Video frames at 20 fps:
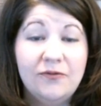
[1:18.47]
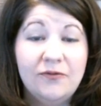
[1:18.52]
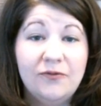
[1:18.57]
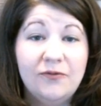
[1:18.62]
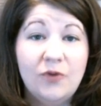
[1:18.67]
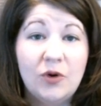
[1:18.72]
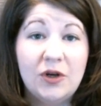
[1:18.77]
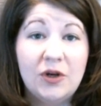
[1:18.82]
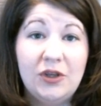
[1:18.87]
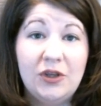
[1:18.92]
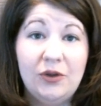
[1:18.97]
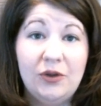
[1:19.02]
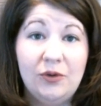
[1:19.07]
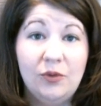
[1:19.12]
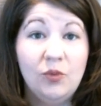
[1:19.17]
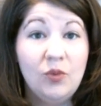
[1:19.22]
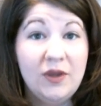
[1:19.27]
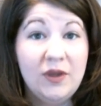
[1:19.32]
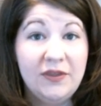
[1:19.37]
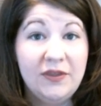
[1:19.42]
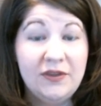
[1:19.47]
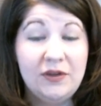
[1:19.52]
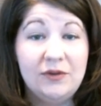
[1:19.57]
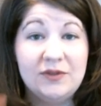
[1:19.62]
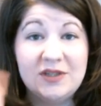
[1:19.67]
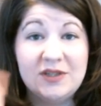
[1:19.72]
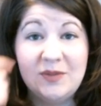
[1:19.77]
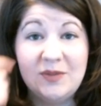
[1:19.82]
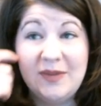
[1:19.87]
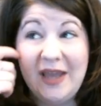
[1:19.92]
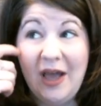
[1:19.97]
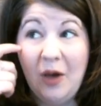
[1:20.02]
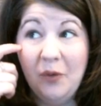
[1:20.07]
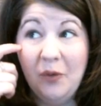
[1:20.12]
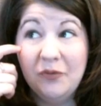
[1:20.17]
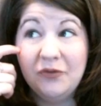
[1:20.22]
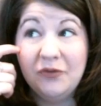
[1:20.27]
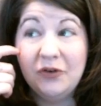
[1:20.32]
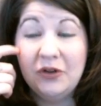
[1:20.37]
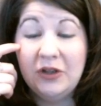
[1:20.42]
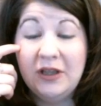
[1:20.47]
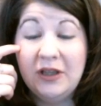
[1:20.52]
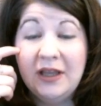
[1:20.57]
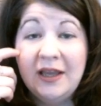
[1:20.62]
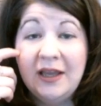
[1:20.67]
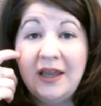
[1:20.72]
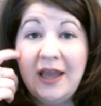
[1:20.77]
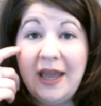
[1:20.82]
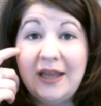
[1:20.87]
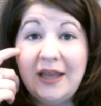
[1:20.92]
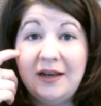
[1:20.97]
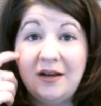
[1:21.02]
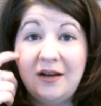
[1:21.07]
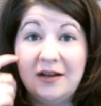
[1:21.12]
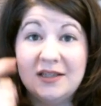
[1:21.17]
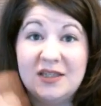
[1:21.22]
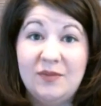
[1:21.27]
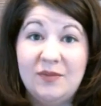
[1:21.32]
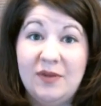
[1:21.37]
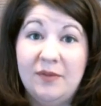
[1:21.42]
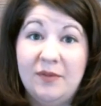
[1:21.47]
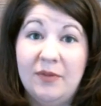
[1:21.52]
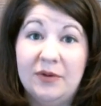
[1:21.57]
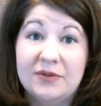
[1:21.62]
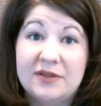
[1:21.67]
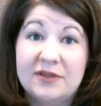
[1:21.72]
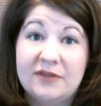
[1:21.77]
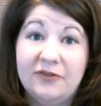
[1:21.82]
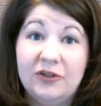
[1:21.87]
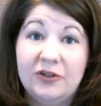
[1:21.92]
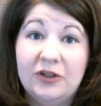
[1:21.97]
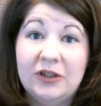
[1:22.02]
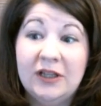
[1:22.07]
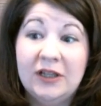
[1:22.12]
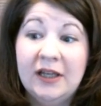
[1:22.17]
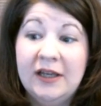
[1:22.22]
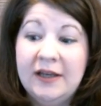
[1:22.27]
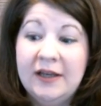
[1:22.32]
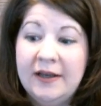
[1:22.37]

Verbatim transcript: for you, with you, to be helpful and not to be boastful,